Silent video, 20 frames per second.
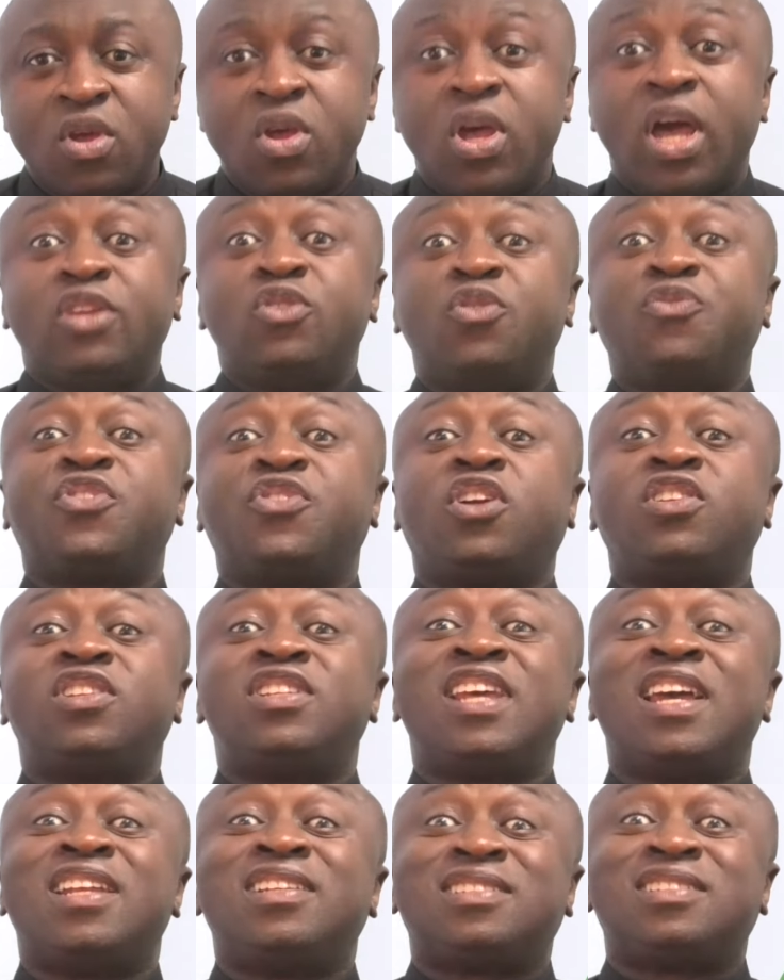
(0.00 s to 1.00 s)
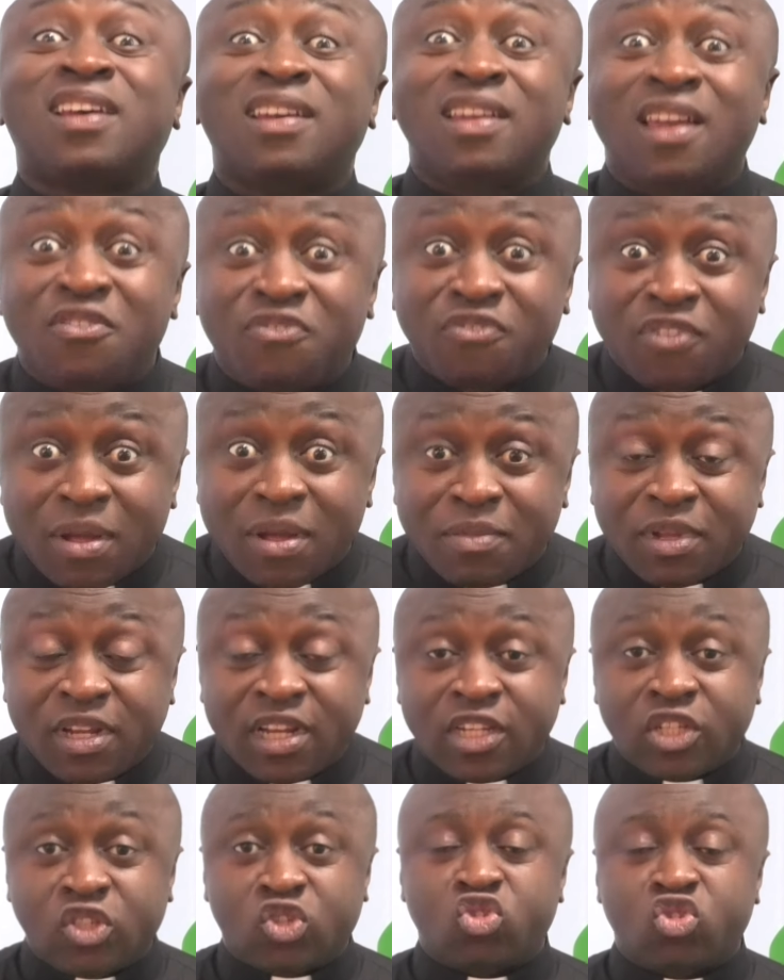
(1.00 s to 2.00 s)
And you've gotten the entire
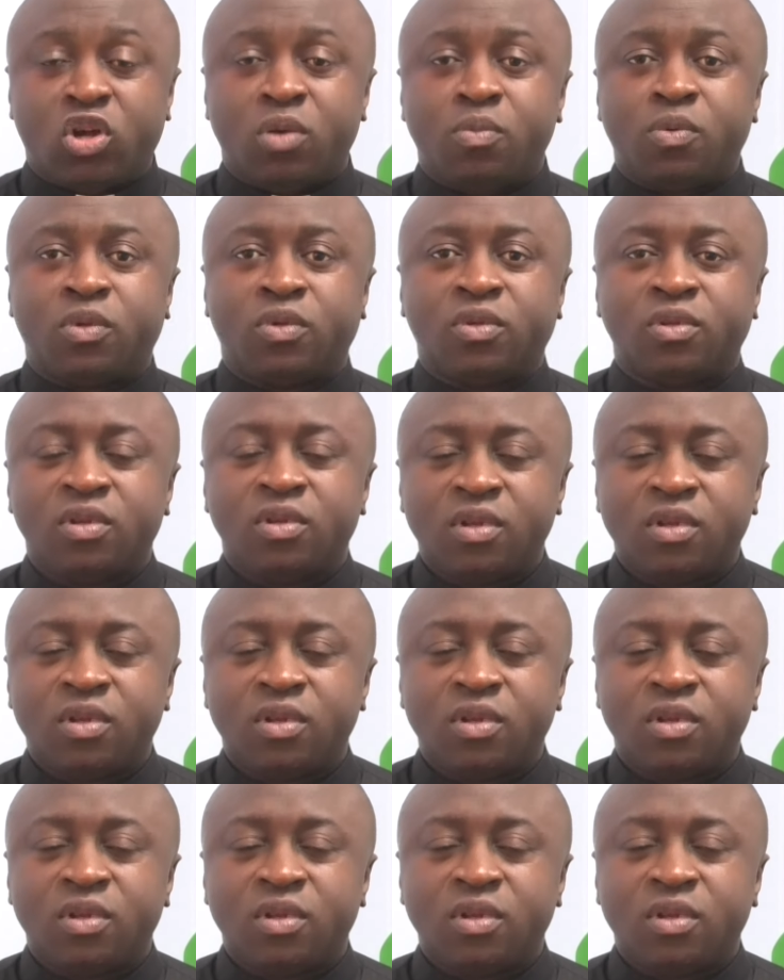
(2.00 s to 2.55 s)
family in trouble.